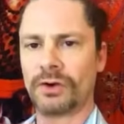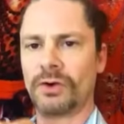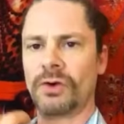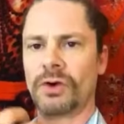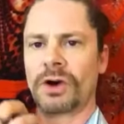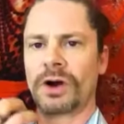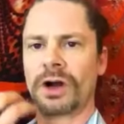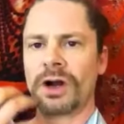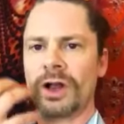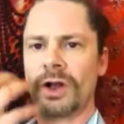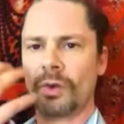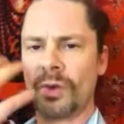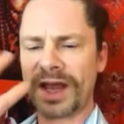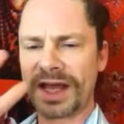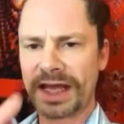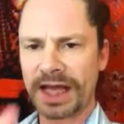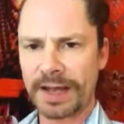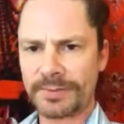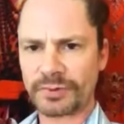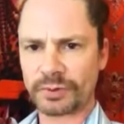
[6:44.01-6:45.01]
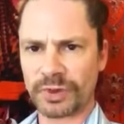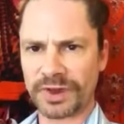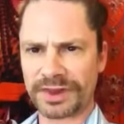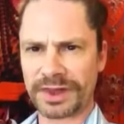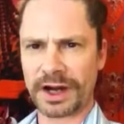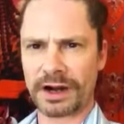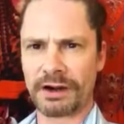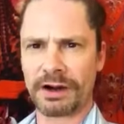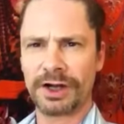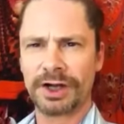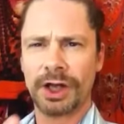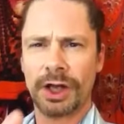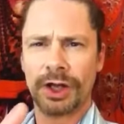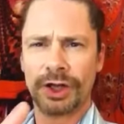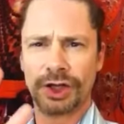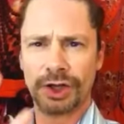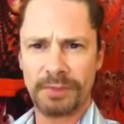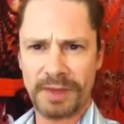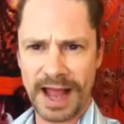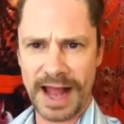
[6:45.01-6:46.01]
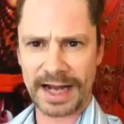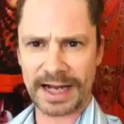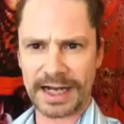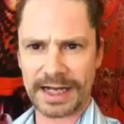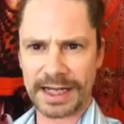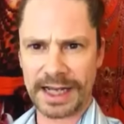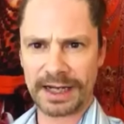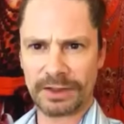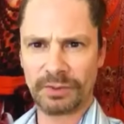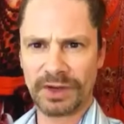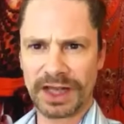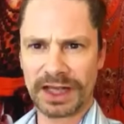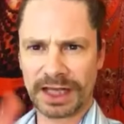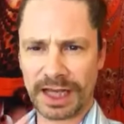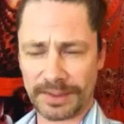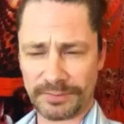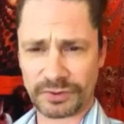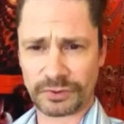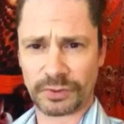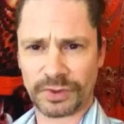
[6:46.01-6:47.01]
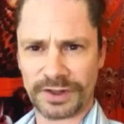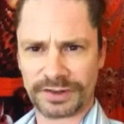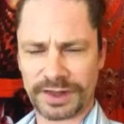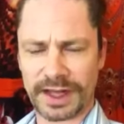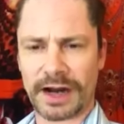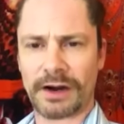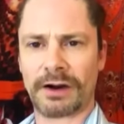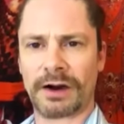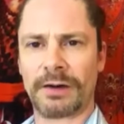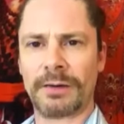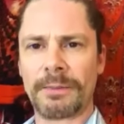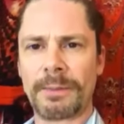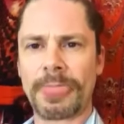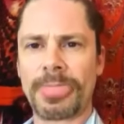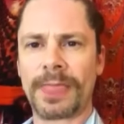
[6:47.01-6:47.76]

or we kept with our humanity and we kept with our,